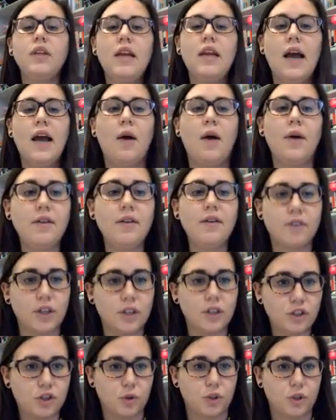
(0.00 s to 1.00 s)

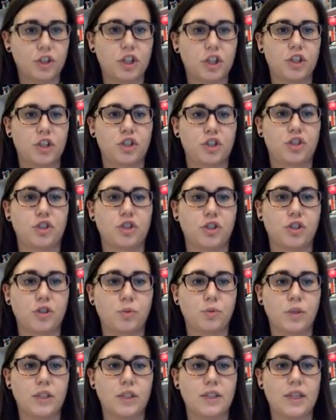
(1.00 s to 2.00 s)
However, George Custer
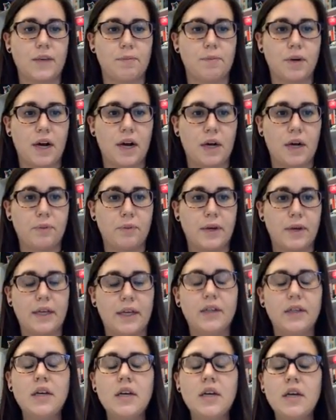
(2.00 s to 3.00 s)
was a proud
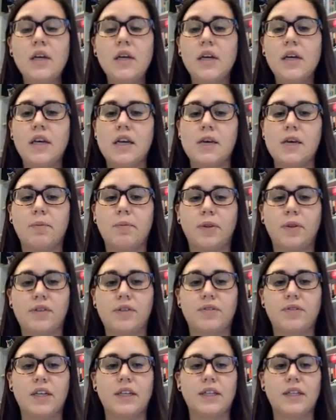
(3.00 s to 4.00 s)
man. He
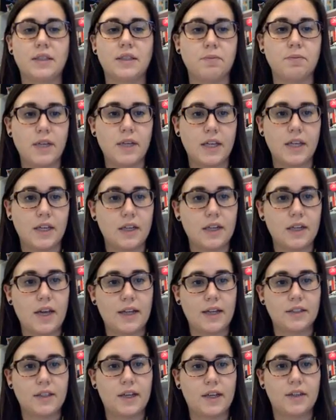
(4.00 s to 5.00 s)
believed that his men
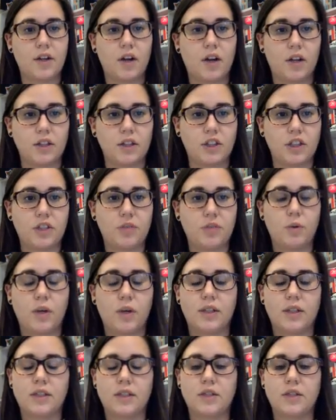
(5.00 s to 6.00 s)
and technology
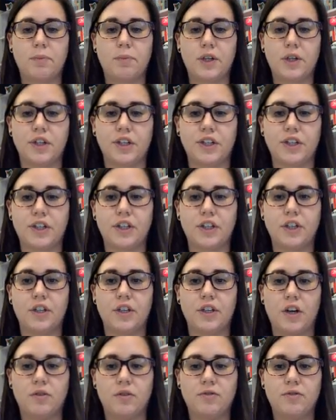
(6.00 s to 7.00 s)
was superior
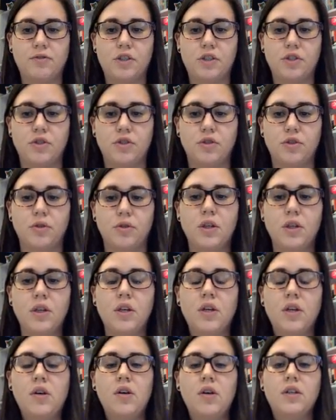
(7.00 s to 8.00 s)
enough to
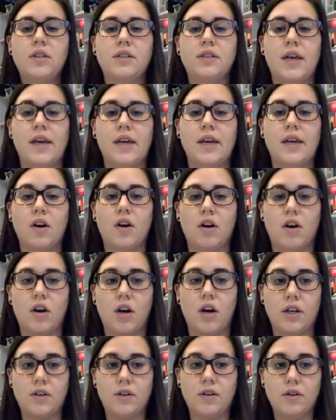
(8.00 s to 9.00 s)
take
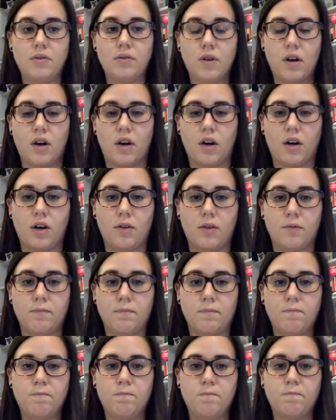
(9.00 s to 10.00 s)
on
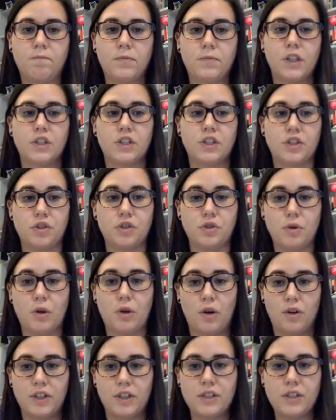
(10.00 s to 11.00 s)
the Sioux
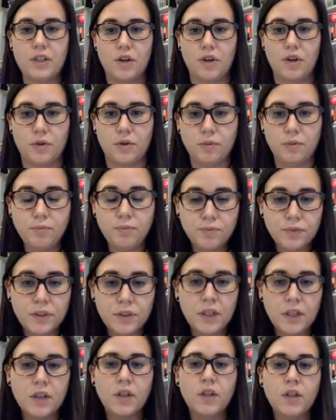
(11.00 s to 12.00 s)
on his own.
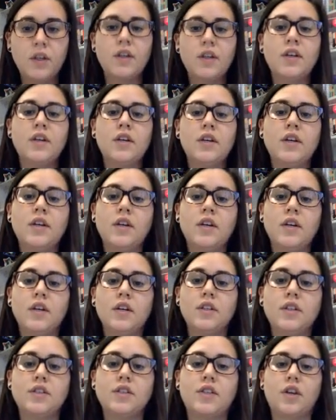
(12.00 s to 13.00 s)

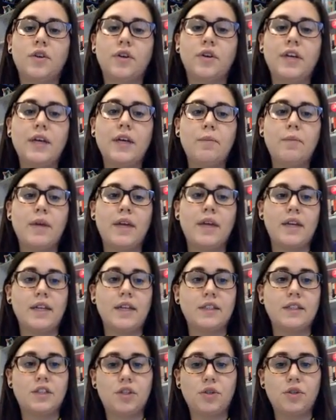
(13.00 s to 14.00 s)
So him and
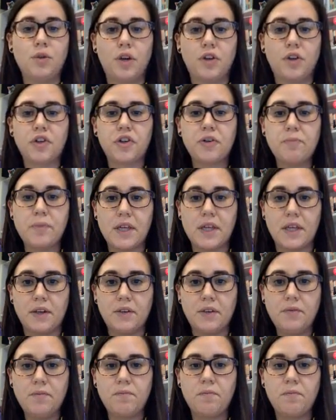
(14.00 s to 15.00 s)
his 200
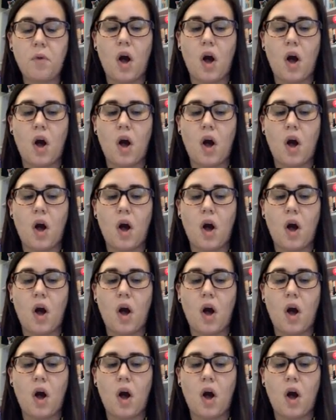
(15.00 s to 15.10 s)
men